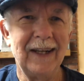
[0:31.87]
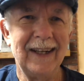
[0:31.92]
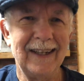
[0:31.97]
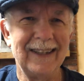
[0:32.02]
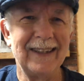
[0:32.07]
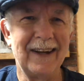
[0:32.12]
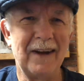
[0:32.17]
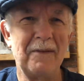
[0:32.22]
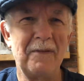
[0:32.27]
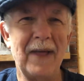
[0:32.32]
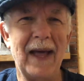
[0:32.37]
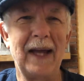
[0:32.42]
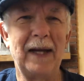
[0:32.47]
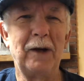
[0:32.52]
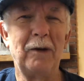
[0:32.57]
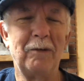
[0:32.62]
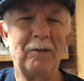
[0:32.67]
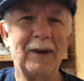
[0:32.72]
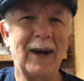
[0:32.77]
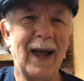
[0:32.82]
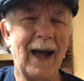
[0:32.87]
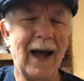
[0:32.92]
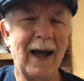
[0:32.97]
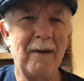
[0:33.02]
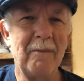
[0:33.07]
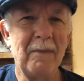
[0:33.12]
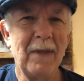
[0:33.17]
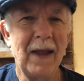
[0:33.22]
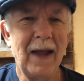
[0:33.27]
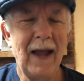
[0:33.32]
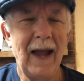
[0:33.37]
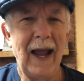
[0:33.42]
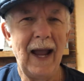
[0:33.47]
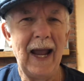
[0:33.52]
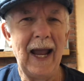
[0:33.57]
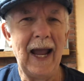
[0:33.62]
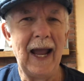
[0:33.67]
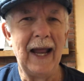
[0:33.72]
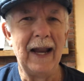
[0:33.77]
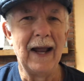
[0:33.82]
So thank you for that.
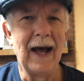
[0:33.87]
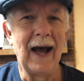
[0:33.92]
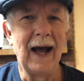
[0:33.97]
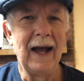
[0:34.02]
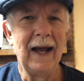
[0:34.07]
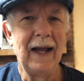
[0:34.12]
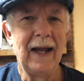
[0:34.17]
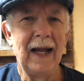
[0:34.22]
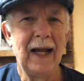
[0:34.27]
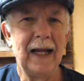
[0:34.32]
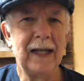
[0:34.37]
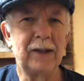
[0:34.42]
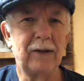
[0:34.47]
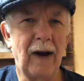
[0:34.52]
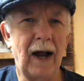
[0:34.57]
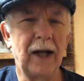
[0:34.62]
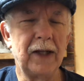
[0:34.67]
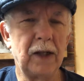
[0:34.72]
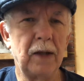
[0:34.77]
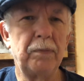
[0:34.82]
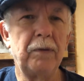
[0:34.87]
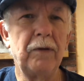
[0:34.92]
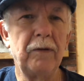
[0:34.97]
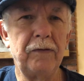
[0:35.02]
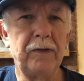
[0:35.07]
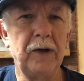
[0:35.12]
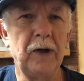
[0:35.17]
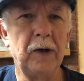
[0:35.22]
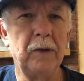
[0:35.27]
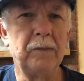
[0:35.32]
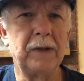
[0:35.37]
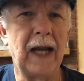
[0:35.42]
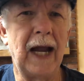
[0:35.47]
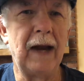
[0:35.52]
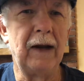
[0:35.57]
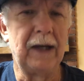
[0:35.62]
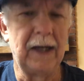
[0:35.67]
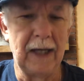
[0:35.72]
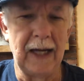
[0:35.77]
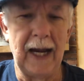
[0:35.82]
And it's Roja Parfums,
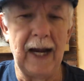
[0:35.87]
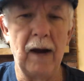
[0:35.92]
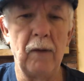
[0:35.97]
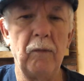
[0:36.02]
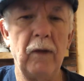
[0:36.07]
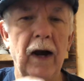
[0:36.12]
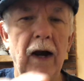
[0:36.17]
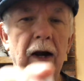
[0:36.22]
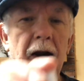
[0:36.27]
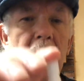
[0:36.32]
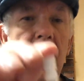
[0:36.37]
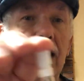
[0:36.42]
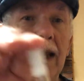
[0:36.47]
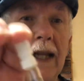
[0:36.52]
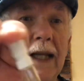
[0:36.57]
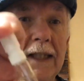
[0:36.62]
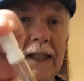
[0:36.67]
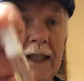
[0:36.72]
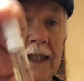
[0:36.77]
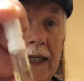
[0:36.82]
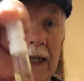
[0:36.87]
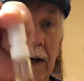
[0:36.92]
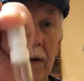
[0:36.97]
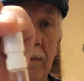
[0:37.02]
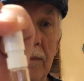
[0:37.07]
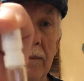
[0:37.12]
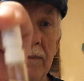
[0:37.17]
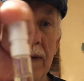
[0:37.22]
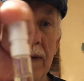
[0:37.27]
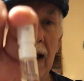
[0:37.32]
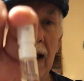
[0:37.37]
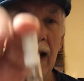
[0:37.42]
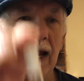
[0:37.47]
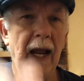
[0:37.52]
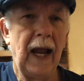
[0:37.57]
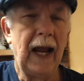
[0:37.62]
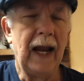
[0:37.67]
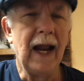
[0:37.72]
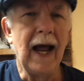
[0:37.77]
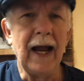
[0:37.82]
and today I'm wearing Elysium.
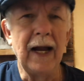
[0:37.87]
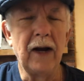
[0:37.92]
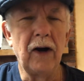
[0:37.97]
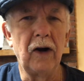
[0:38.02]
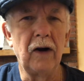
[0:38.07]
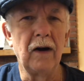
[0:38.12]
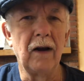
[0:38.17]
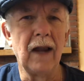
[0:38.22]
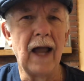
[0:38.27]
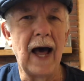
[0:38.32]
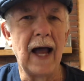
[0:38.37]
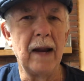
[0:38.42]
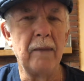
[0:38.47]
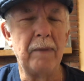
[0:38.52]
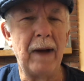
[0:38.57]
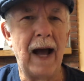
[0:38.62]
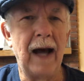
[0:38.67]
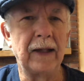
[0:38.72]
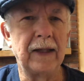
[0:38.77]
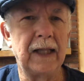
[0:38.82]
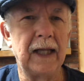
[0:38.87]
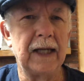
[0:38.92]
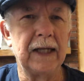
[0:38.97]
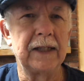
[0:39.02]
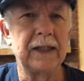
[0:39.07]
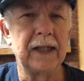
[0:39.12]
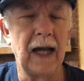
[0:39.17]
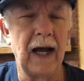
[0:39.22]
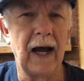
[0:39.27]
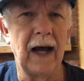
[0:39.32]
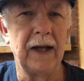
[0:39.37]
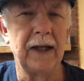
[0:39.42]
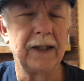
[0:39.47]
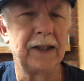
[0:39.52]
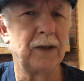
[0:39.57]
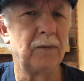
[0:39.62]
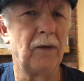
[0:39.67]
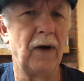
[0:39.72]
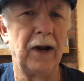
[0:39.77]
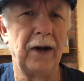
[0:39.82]
And I had heard a lot about this. This is
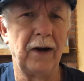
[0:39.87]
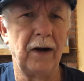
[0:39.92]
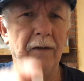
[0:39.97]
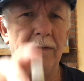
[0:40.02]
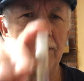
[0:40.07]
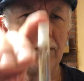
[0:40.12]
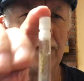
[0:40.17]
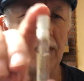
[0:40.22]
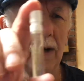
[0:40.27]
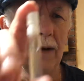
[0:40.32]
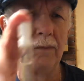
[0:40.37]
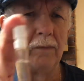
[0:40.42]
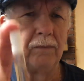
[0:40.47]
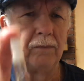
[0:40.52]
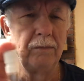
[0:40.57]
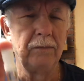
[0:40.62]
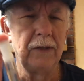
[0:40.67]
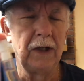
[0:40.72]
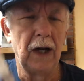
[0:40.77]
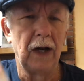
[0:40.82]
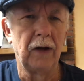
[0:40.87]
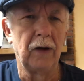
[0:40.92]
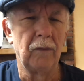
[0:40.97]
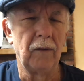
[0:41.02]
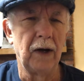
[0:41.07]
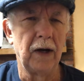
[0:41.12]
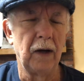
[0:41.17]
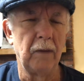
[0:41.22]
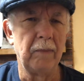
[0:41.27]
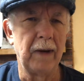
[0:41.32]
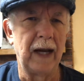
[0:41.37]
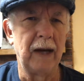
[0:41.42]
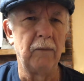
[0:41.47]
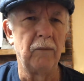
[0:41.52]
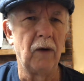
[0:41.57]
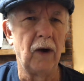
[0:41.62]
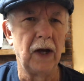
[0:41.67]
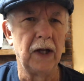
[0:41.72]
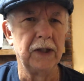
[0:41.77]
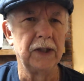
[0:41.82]
one of their one of their main
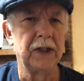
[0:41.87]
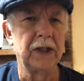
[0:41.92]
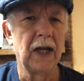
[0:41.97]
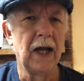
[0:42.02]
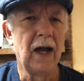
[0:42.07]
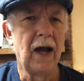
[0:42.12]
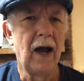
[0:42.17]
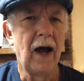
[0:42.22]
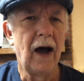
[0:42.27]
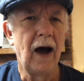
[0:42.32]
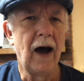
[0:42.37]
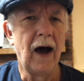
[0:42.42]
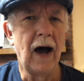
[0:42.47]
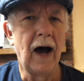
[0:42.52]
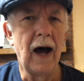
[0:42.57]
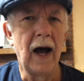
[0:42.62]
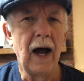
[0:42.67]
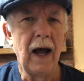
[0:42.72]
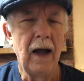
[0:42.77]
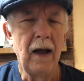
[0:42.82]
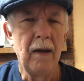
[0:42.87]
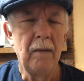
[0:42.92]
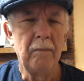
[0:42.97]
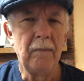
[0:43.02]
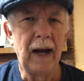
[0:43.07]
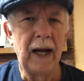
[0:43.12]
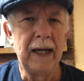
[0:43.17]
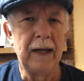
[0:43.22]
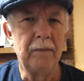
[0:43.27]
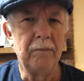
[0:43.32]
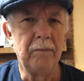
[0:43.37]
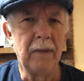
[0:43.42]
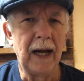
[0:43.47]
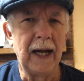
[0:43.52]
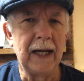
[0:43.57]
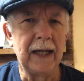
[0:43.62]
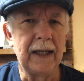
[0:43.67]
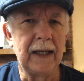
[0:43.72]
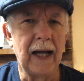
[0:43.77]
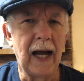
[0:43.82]
ones.
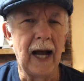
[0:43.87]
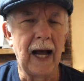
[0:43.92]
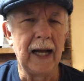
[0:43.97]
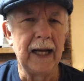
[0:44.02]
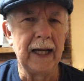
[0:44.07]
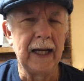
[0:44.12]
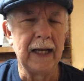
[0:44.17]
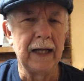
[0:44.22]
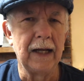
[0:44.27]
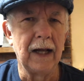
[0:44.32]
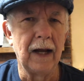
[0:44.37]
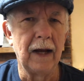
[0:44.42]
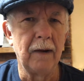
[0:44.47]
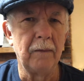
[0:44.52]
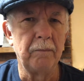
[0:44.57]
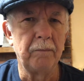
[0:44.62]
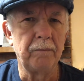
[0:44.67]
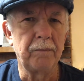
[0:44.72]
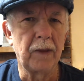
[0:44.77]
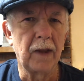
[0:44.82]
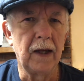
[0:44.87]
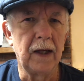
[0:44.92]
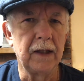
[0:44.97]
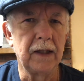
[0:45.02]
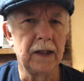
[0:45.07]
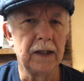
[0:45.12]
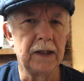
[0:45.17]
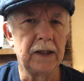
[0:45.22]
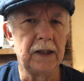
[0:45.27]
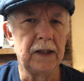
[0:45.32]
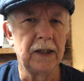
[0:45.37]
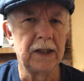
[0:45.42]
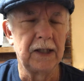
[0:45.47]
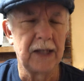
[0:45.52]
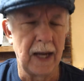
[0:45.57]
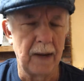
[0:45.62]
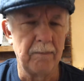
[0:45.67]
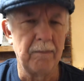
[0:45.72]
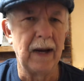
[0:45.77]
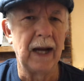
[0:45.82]
My guy in the
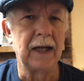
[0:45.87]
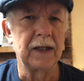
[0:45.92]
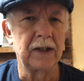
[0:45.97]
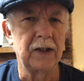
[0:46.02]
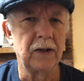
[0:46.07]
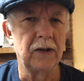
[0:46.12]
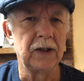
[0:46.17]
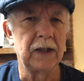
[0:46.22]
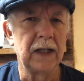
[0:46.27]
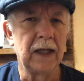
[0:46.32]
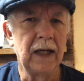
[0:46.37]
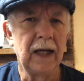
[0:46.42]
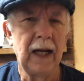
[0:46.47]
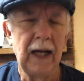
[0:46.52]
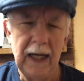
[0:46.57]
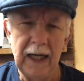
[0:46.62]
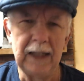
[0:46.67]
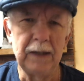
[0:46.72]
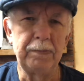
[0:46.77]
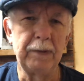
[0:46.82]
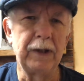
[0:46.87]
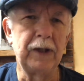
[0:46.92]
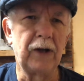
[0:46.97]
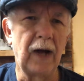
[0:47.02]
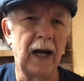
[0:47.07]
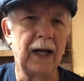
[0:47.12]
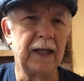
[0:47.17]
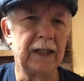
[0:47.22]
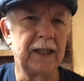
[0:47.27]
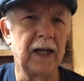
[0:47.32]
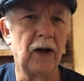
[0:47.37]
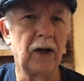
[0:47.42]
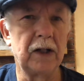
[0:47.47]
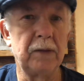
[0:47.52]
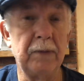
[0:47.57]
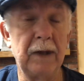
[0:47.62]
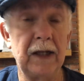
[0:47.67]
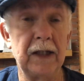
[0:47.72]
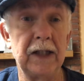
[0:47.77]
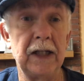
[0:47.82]
Scent Masters, he's been trying to sell it to
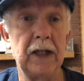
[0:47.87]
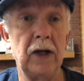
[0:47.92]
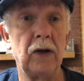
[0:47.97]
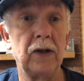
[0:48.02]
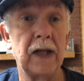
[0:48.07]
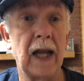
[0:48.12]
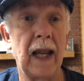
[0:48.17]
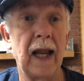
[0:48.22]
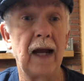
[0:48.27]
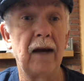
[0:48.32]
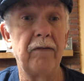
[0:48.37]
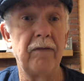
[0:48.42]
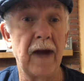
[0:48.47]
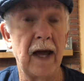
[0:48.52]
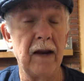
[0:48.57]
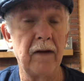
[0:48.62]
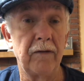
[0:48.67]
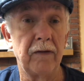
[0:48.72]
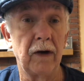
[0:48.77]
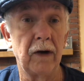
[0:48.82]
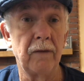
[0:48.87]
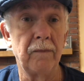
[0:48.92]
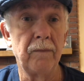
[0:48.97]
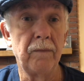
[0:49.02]
me because he knows I like Vetiver.